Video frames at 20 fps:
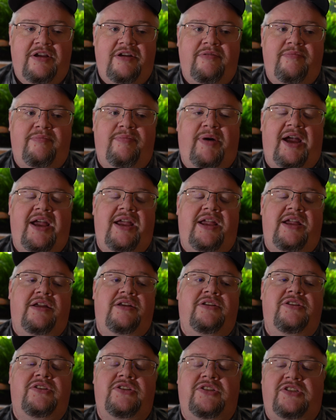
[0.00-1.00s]
by
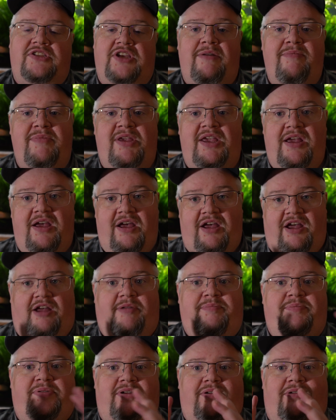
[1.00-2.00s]
summing
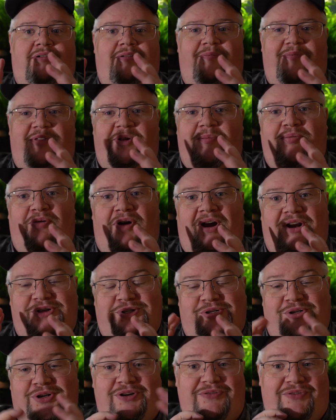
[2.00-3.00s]
up the
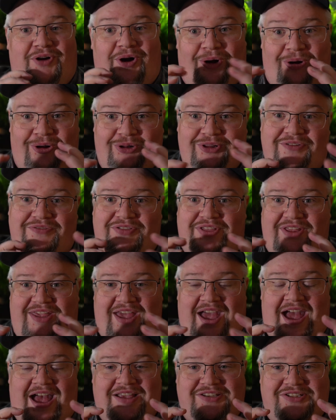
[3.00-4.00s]
pressure of all of the
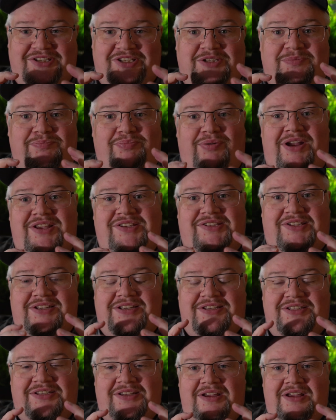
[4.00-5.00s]
gases
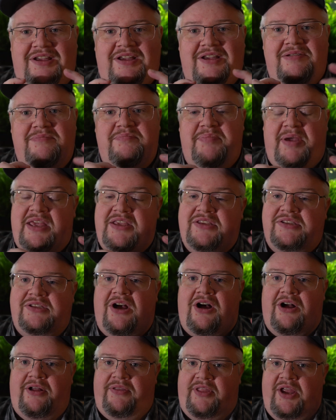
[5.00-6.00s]
present based
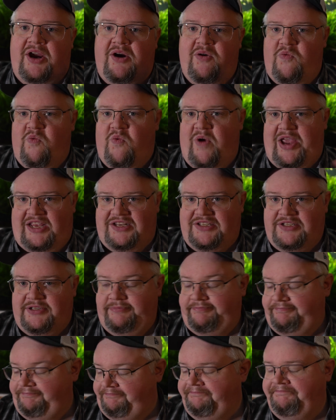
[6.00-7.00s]
on their weight.
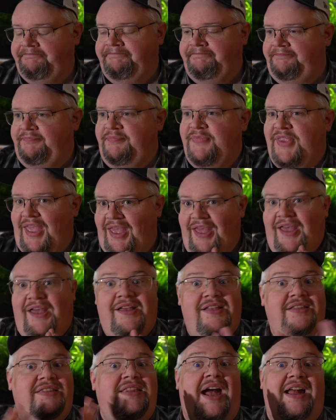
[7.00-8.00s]

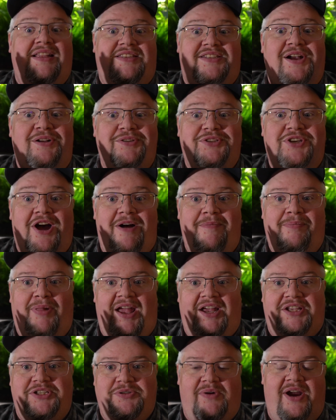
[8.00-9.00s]
That sounds
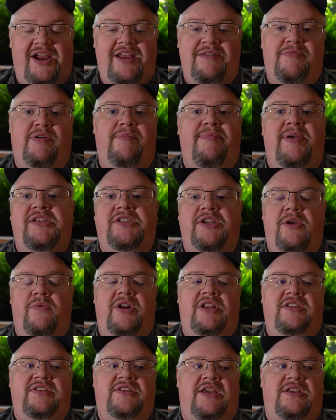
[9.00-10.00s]
complex, right? But basically
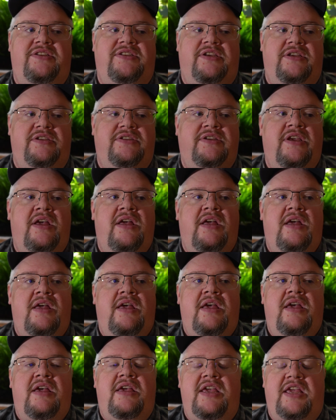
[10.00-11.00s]
what it says is,
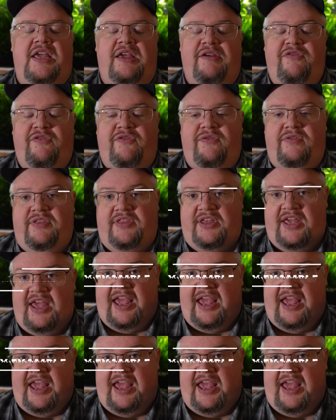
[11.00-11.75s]
if the